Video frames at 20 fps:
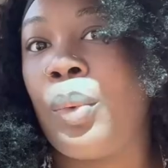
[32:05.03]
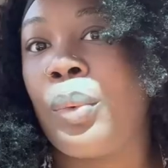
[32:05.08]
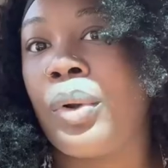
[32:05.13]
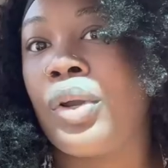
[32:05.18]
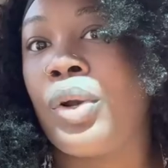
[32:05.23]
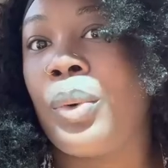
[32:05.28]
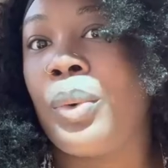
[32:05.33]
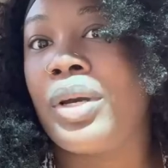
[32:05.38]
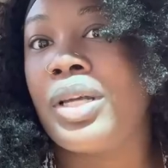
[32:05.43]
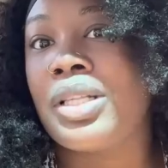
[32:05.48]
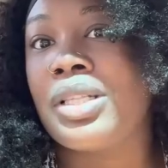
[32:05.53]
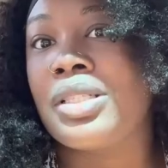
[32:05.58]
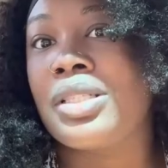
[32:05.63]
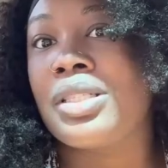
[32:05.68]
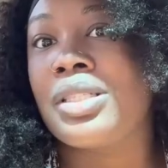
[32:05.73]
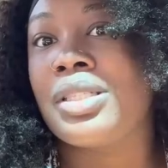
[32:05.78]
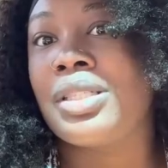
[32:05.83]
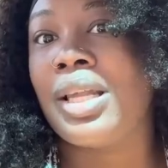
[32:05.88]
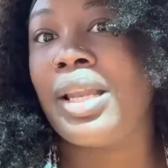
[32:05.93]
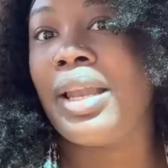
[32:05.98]
we're going
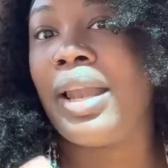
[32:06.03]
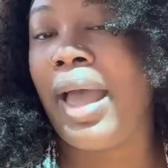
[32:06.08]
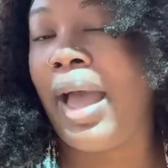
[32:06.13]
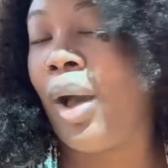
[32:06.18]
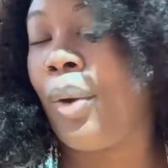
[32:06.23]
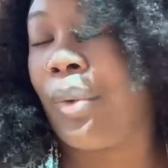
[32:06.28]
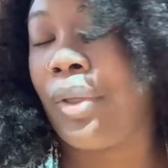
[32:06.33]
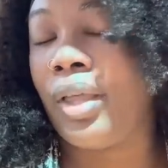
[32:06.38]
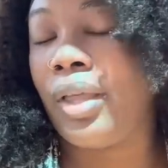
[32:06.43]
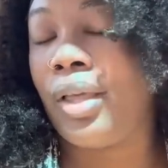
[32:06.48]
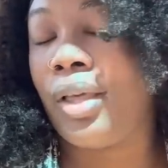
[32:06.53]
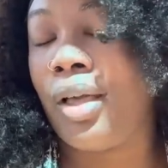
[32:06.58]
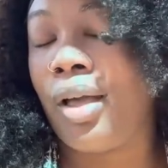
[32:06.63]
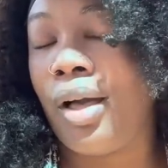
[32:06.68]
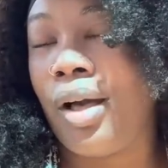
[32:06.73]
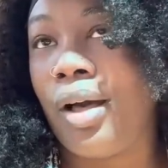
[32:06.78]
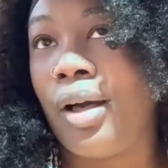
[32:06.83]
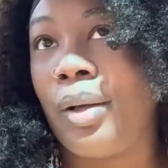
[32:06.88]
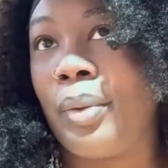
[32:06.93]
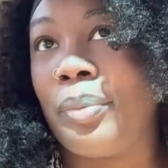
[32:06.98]
to Nawi
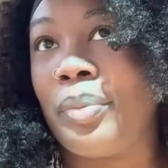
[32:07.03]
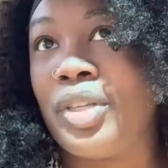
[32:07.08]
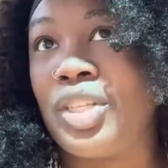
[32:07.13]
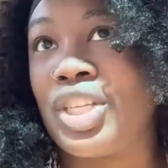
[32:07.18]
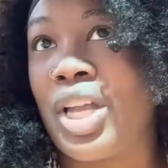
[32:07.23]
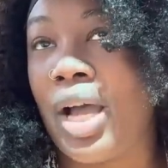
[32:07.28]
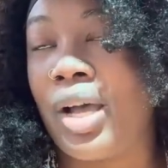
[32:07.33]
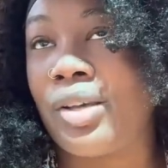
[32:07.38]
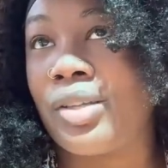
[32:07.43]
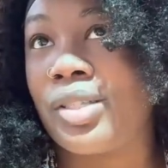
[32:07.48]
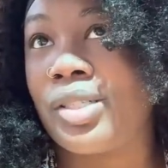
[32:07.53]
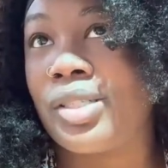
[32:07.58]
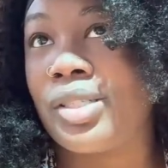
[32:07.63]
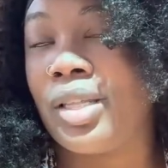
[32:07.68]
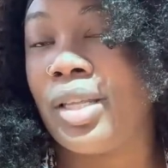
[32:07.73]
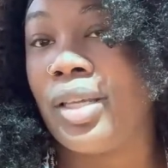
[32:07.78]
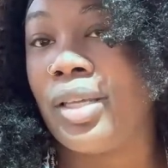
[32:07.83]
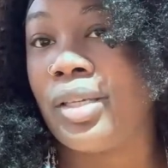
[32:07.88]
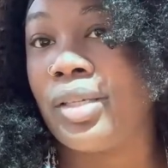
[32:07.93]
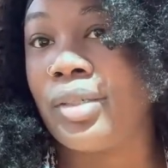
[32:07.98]
um, Beach House
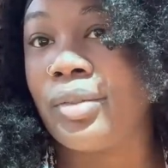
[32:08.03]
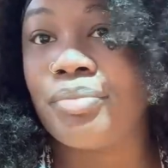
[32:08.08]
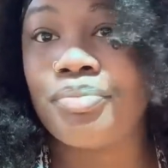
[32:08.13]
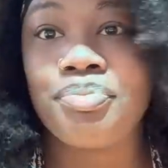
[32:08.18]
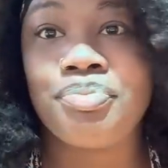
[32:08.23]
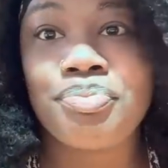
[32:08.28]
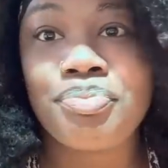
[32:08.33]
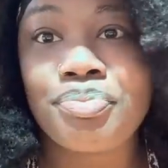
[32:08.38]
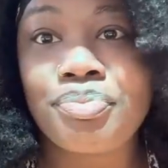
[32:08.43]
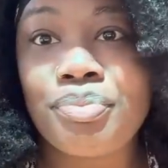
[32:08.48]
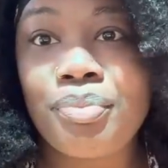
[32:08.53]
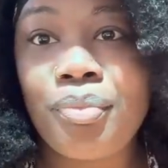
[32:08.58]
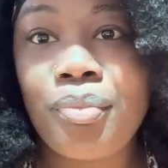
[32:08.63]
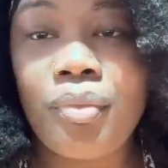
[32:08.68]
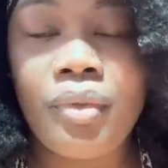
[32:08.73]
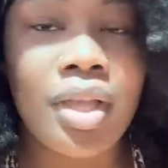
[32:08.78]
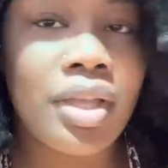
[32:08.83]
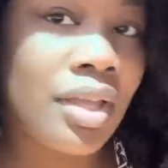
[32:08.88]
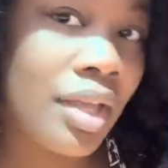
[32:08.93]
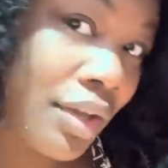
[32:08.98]
and
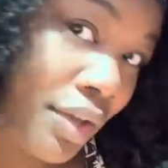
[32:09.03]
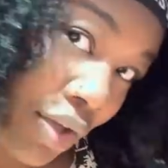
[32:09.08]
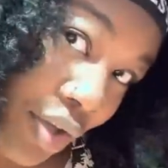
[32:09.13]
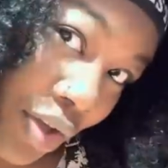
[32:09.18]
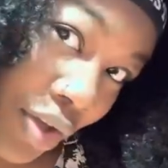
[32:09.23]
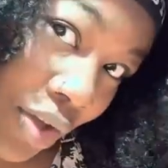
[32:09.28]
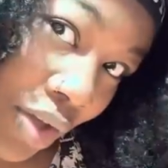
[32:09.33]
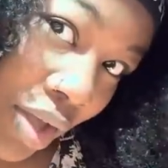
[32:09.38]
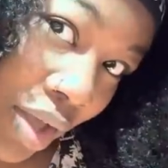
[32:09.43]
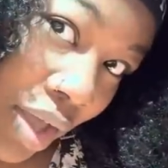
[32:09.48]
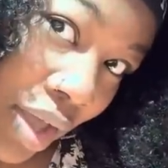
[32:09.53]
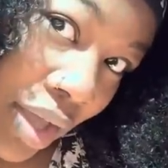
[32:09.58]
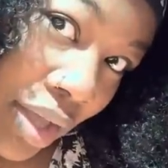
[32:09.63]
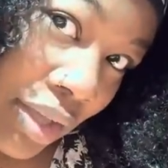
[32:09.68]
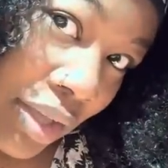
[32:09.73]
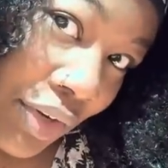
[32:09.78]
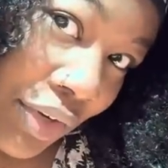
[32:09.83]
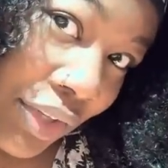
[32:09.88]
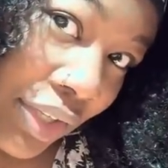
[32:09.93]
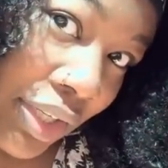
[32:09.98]
yeah y'all
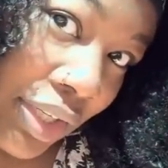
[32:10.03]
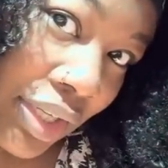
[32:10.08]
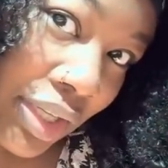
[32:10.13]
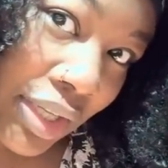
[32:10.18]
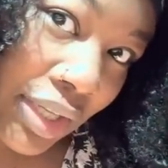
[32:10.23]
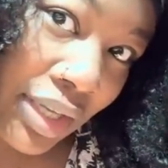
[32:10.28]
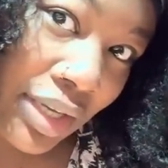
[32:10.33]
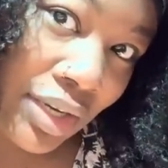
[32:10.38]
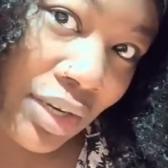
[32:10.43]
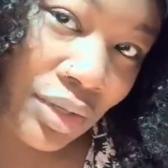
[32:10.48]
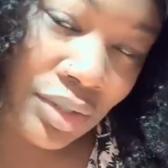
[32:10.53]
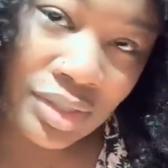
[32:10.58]
literally didn't get no